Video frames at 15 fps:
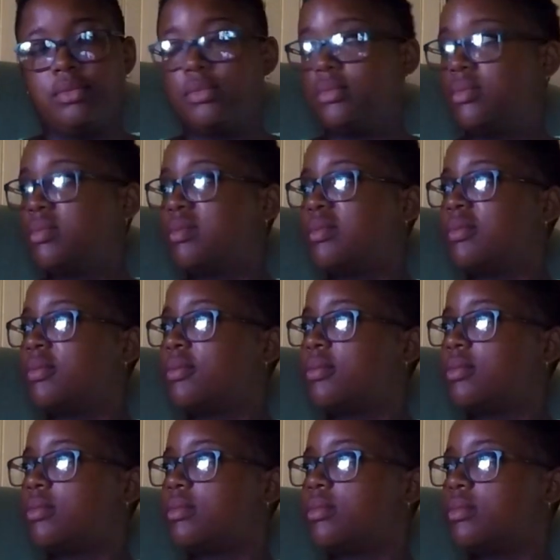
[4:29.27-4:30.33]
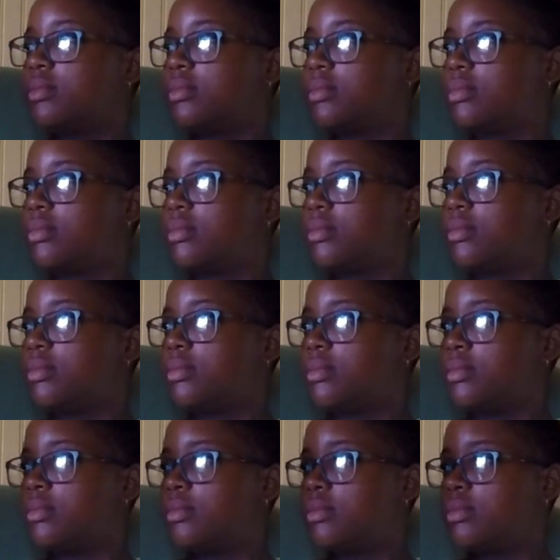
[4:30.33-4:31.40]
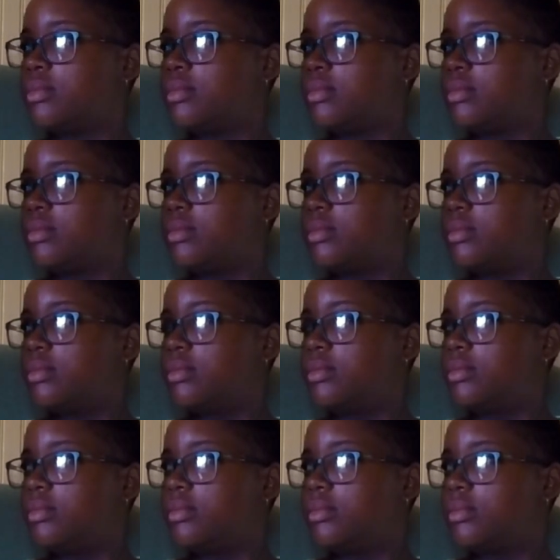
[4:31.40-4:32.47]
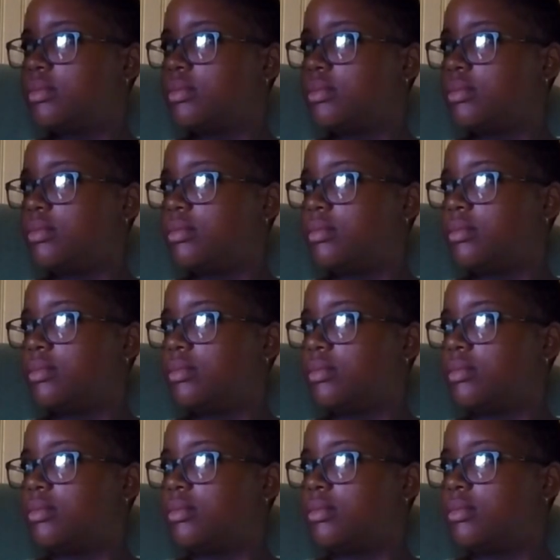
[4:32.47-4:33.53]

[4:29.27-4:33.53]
[no speech]